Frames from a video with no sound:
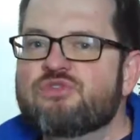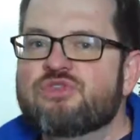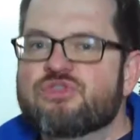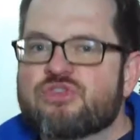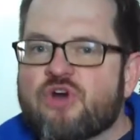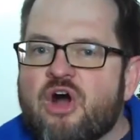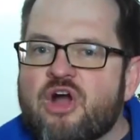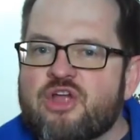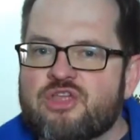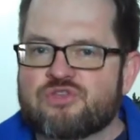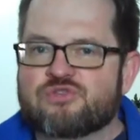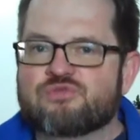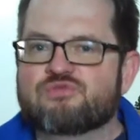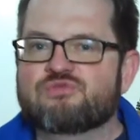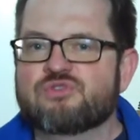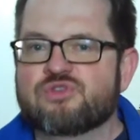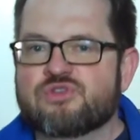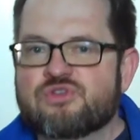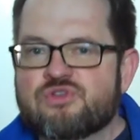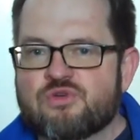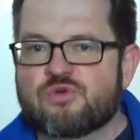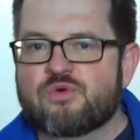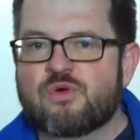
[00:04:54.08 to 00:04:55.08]
you thought you
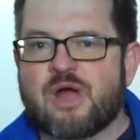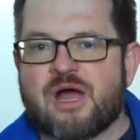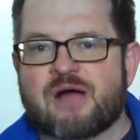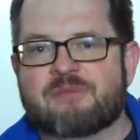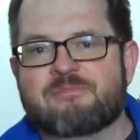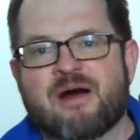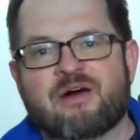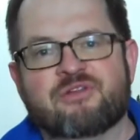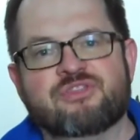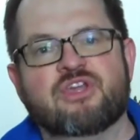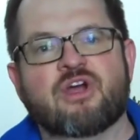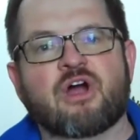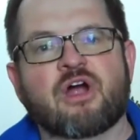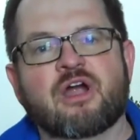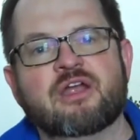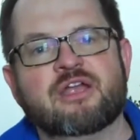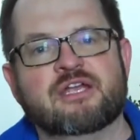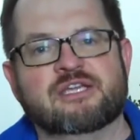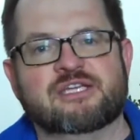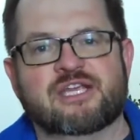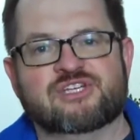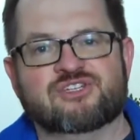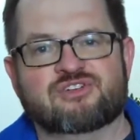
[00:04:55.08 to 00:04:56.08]
knew about the
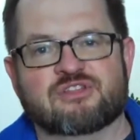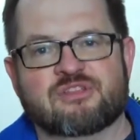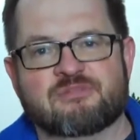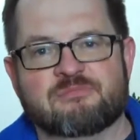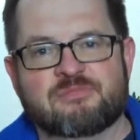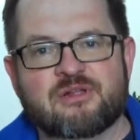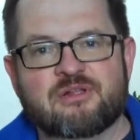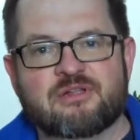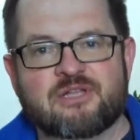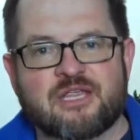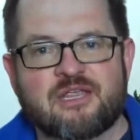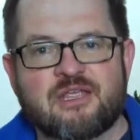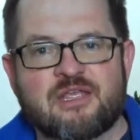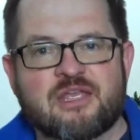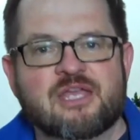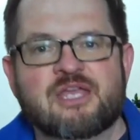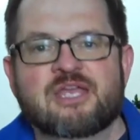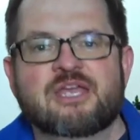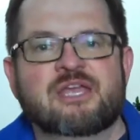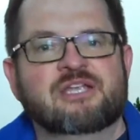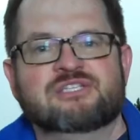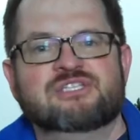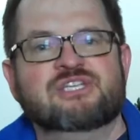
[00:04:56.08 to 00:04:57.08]
architecture of the building
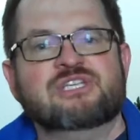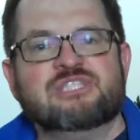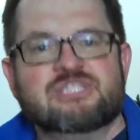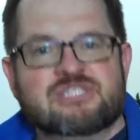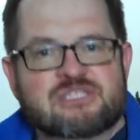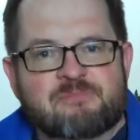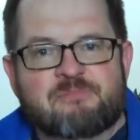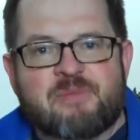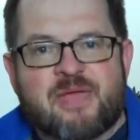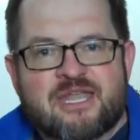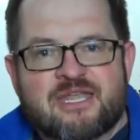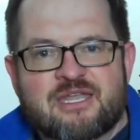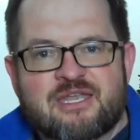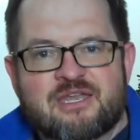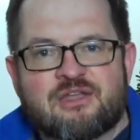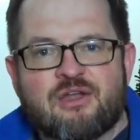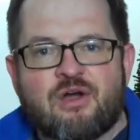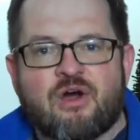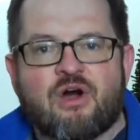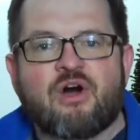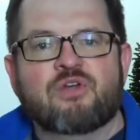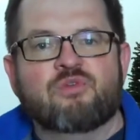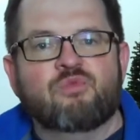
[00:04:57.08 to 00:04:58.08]
just
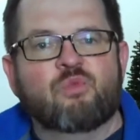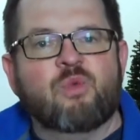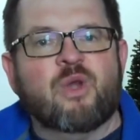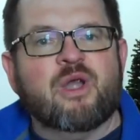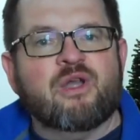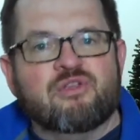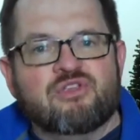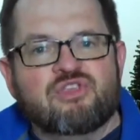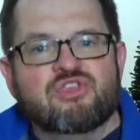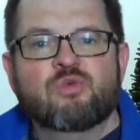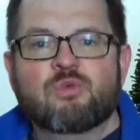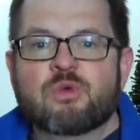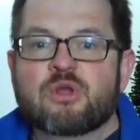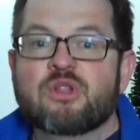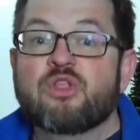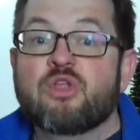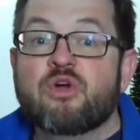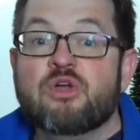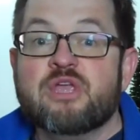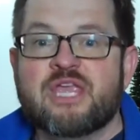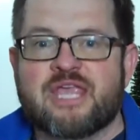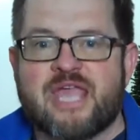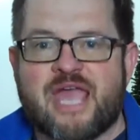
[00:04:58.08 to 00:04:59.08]
depended on where you were
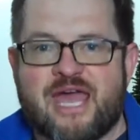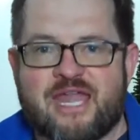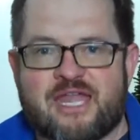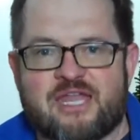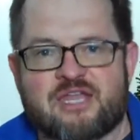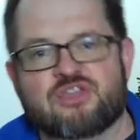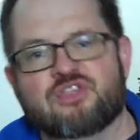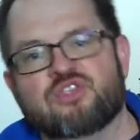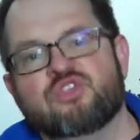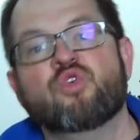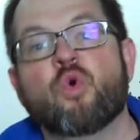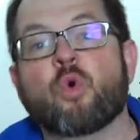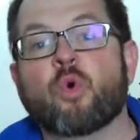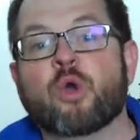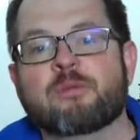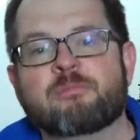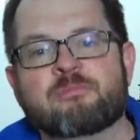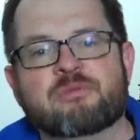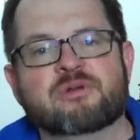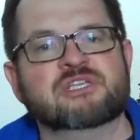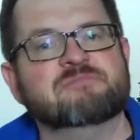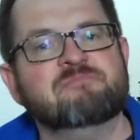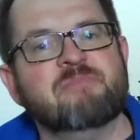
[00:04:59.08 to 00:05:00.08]
looking at it, your
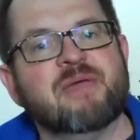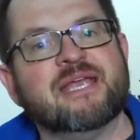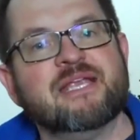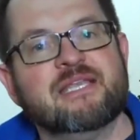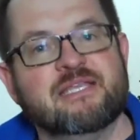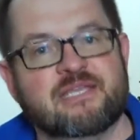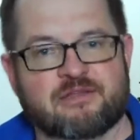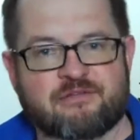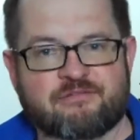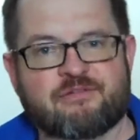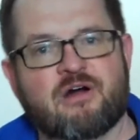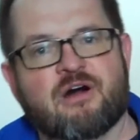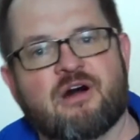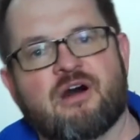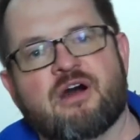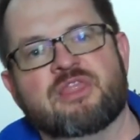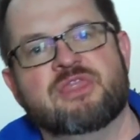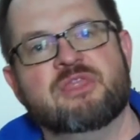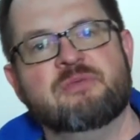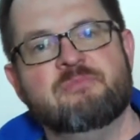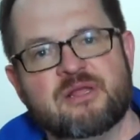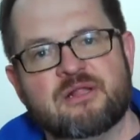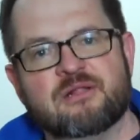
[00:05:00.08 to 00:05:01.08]
perspective
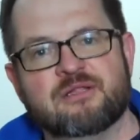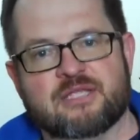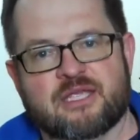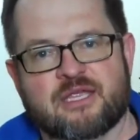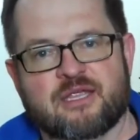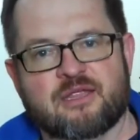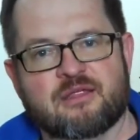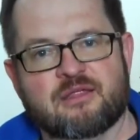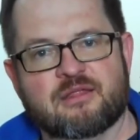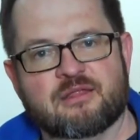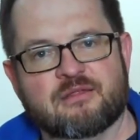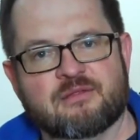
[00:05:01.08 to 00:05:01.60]
on the building.